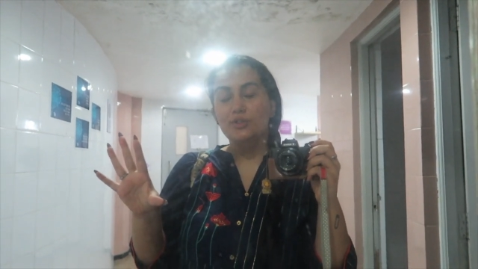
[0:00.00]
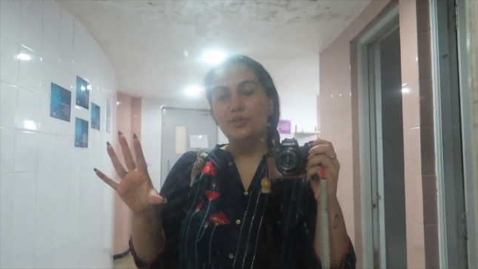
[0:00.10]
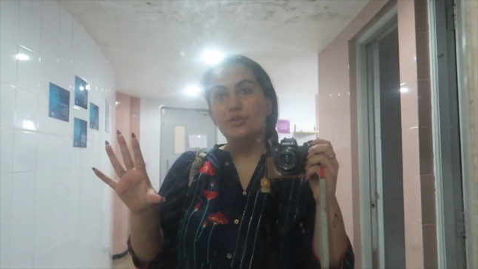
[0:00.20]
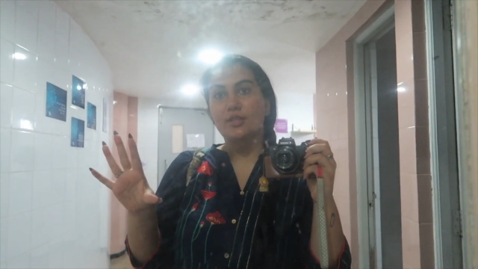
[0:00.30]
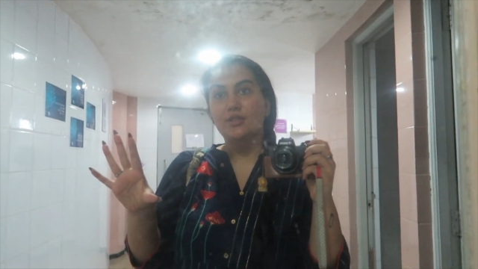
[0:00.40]

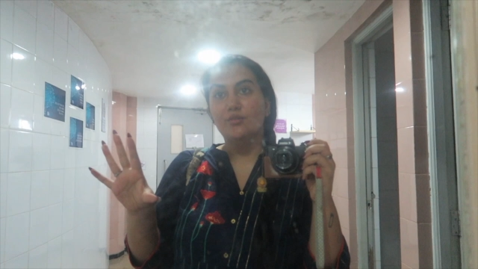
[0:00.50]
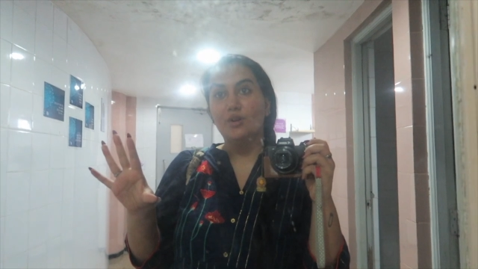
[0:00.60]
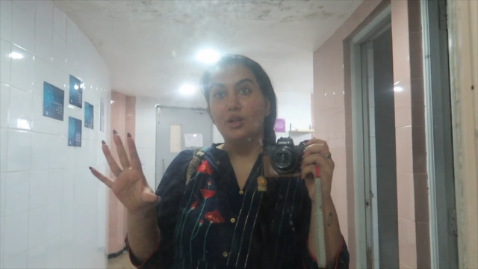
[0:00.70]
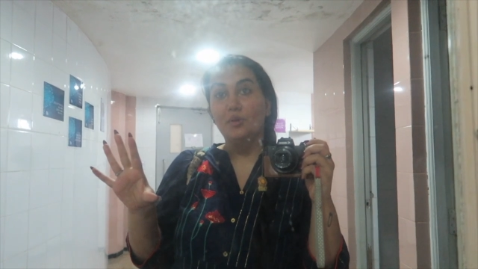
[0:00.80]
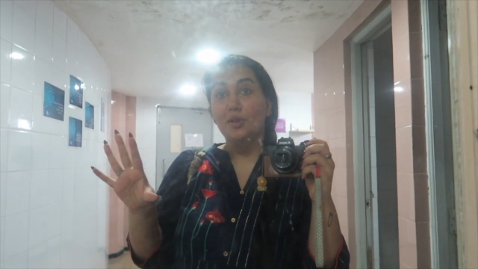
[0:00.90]
so you guys can
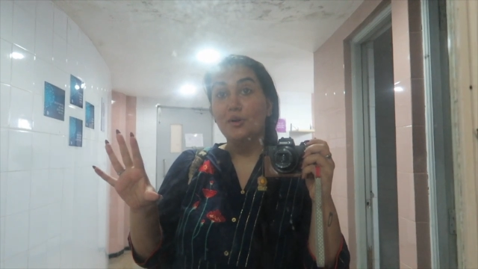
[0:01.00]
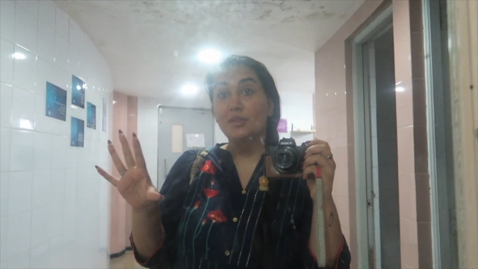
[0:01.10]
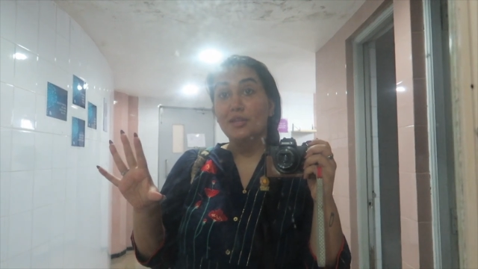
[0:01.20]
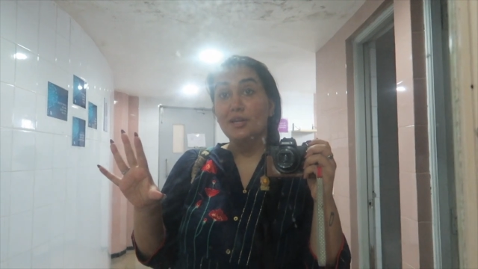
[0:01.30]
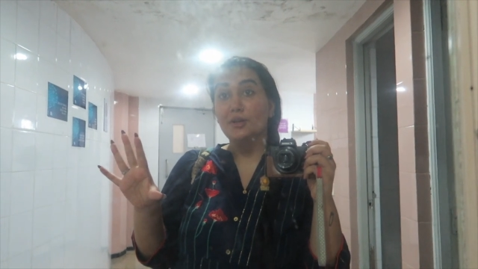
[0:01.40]
follow
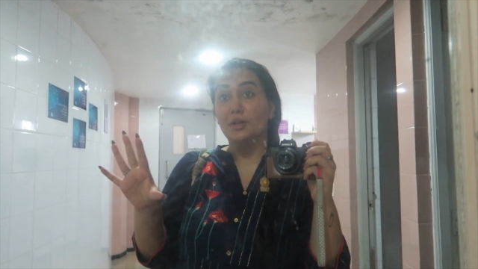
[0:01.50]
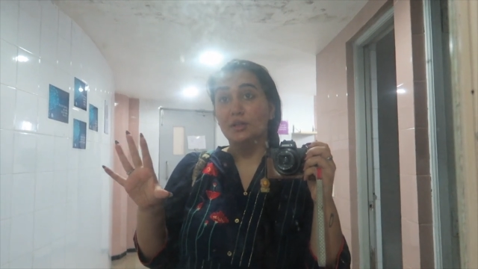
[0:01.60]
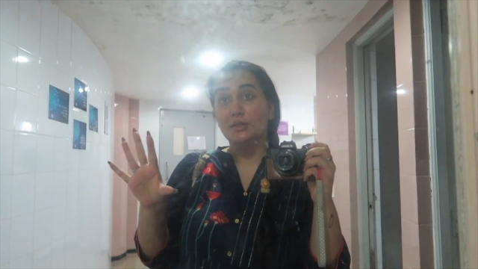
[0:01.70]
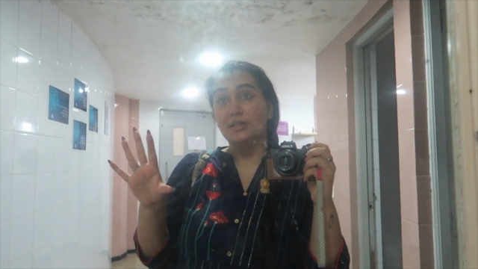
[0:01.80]
along there